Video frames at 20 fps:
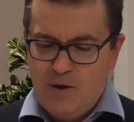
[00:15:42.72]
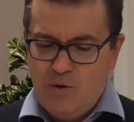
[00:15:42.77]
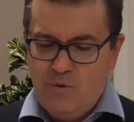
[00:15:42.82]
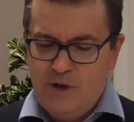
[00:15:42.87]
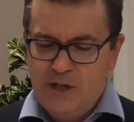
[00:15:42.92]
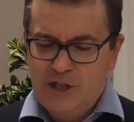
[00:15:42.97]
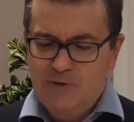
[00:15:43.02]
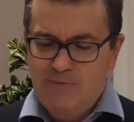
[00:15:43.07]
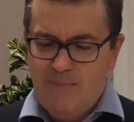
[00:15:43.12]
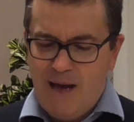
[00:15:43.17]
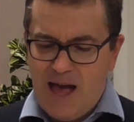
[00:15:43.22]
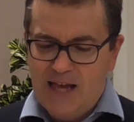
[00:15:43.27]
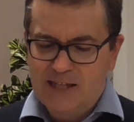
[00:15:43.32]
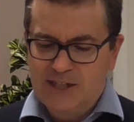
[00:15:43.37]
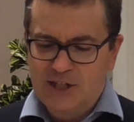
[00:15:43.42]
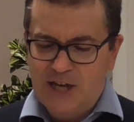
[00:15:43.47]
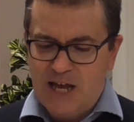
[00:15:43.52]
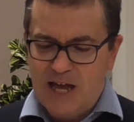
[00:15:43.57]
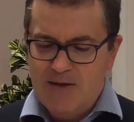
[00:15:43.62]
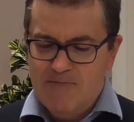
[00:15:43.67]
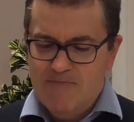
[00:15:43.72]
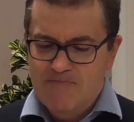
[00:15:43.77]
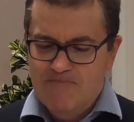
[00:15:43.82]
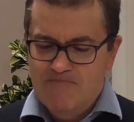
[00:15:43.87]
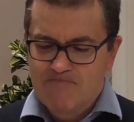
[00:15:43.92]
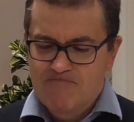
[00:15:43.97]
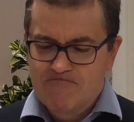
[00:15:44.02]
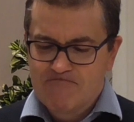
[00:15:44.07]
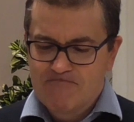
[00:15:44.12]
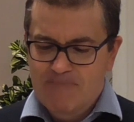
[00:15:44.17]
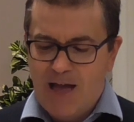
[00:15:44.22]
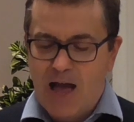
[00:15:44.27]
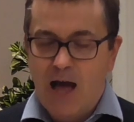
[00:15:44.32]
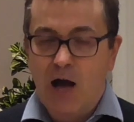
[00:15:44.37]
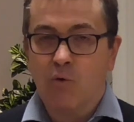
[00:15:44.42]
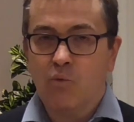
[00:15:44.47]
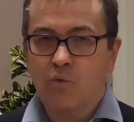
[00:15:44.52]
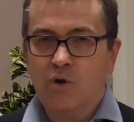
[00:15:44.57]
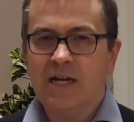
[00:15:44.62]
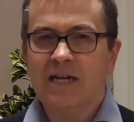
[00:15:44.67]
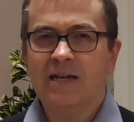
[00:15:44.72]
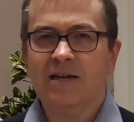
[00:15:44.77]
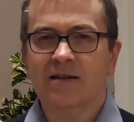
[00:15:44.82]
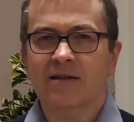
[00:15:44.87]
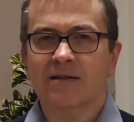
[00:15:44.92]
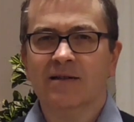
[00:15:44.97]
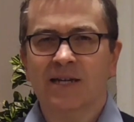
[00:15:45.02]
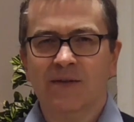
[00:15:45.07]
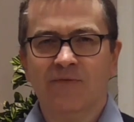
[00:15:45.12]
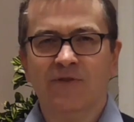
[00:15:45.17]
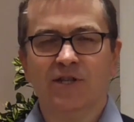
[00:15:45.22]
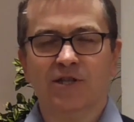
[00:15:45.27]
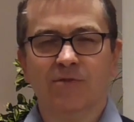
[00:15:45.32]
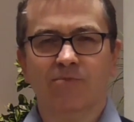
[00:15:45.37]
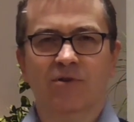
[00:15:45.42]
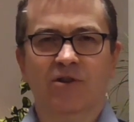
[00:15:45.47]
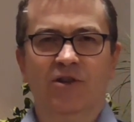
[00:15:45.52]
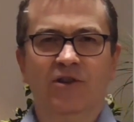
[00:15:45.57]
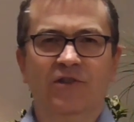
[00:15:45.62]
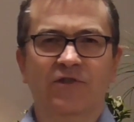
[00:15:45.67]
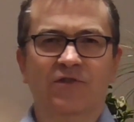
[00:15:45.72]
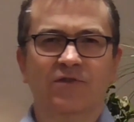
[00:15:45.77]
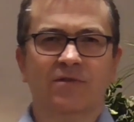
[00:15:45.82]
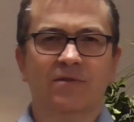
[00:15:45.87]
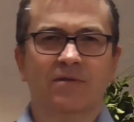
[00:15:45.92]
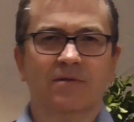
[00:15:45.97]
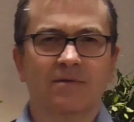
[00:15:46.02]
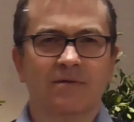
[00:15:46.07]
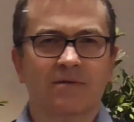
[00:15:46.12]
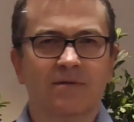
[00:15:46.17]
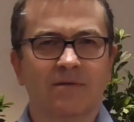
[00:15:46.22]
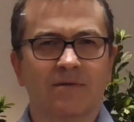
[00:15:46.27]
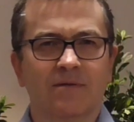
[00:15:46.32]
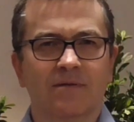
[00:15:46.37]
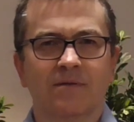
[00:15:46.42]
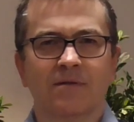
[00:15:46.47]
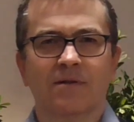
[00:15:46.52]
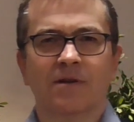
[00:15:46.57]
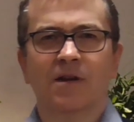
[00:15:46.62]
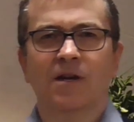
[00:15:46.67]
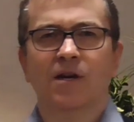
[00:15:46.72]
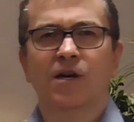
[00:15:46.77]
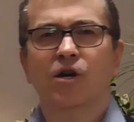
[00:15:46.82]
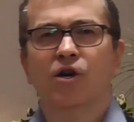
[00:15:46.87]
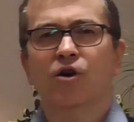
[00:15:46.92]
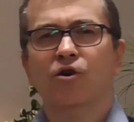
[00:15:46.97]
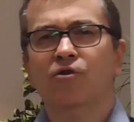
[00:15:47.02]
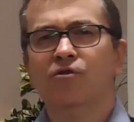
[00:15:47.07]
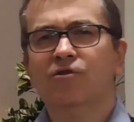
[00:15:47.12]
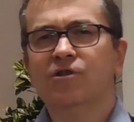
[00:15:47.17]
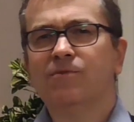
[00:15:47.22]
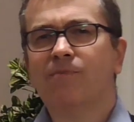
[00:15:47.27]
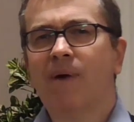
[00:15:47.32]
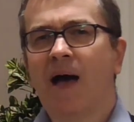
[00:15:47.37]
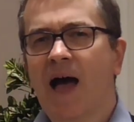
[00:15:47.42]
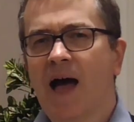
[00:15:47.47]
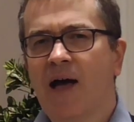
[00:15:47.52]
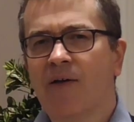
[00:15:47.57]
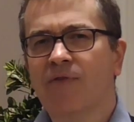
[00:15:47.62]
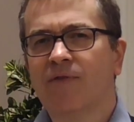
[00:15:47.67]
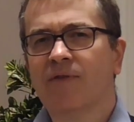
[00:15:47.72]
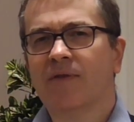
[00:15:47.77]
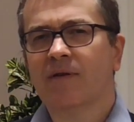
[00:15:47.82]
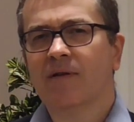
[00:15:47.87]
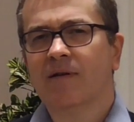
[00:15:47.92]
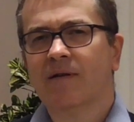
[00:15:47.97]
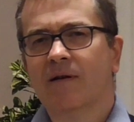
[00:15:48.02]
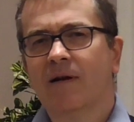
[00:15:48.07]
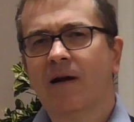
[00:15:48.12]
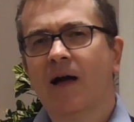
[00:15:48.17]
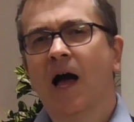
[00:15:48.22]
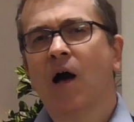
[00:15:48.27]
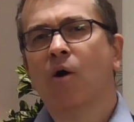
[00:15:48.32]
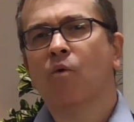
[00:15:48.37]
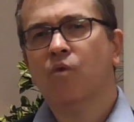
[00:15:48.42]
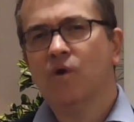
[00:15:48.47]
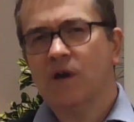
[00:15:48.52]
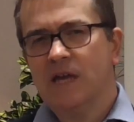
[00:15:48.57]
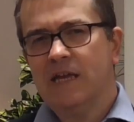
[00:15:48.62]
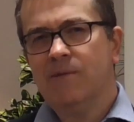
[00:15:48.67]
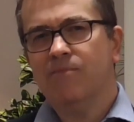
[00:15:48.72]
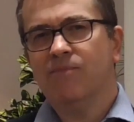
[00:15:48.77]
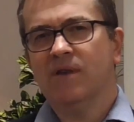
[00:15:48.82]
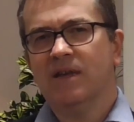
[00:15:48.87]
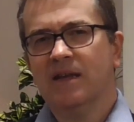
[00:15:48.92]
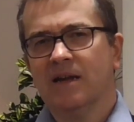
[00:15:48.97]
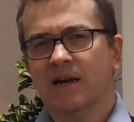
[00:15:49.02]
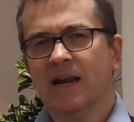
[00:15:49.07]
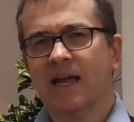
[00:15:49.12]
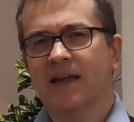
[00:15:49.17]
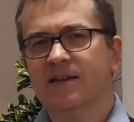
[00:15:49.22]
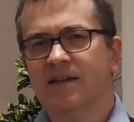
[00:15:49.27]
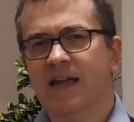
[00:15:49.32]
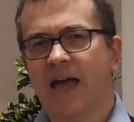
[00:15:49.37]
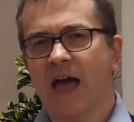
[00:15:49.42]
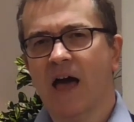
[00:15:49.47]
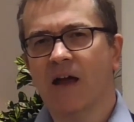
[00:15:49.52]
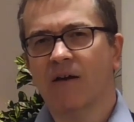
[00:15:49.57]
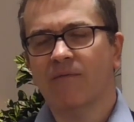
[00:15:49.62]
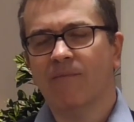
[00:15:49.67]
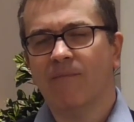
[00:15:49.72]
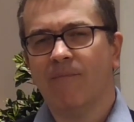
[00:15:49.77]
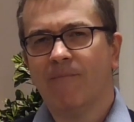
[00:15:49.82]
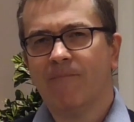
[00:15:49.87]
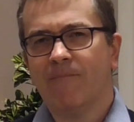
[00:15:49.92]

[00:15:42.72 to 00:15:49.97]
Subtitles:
Which master are we living to please? Whose path are we being led down?